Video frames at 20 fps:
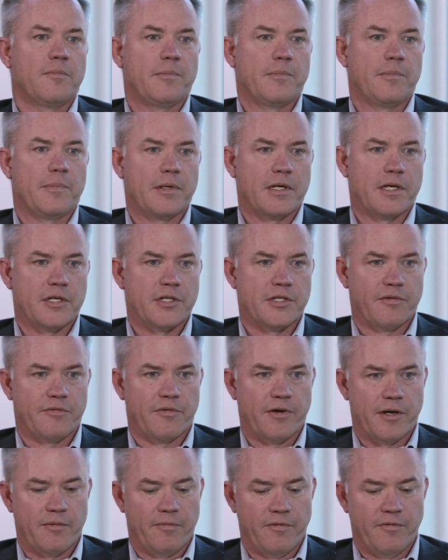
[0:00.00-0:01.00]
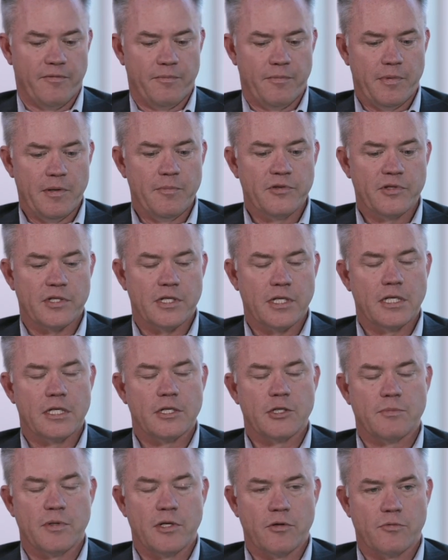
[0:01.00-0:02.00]
Because if people see it
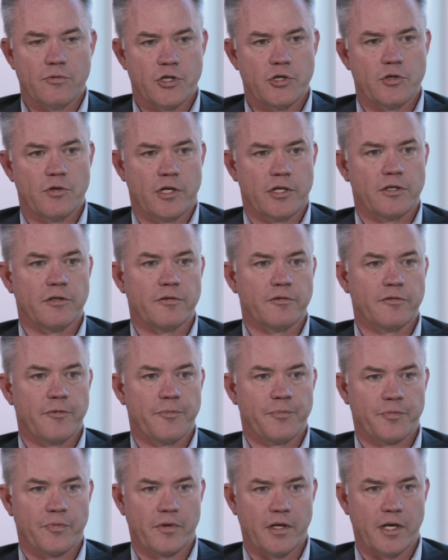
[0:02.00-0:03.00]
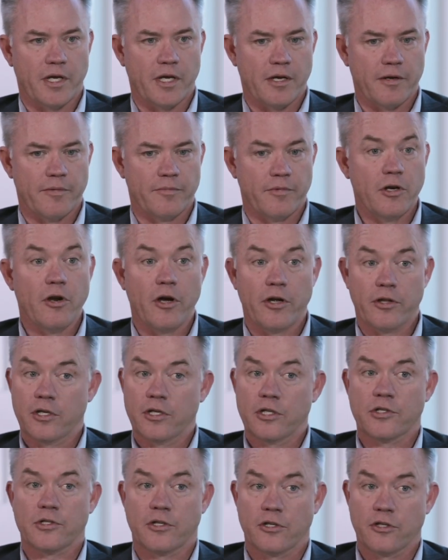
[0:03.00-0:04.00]
as being restrictive, not that
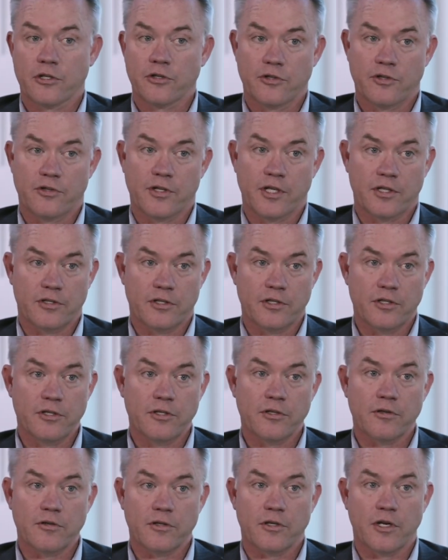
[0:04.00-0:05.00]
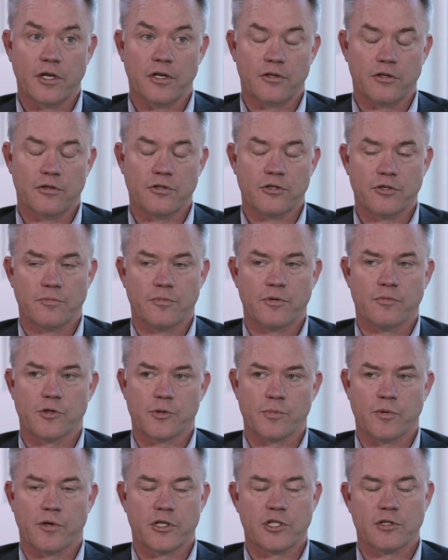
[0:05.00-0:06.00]
it's not a good thing to do, and you should be
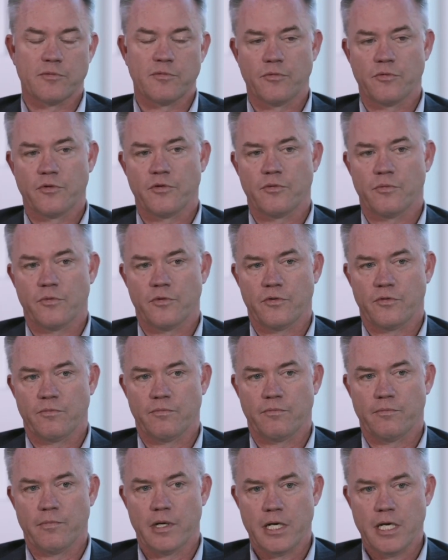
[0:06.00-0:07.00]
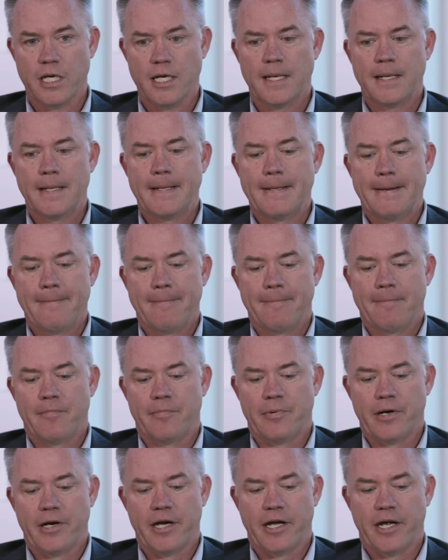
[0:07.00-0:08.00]
responsible with money,
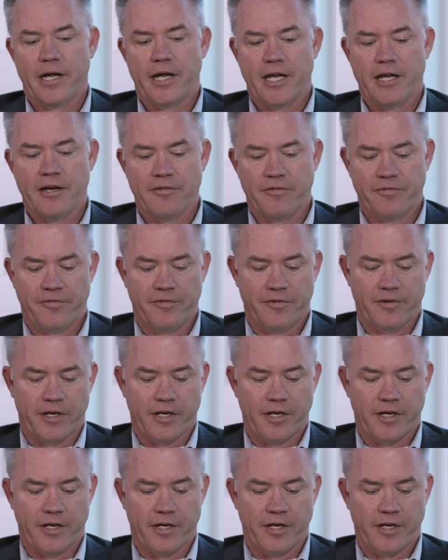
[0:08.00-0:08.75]
but if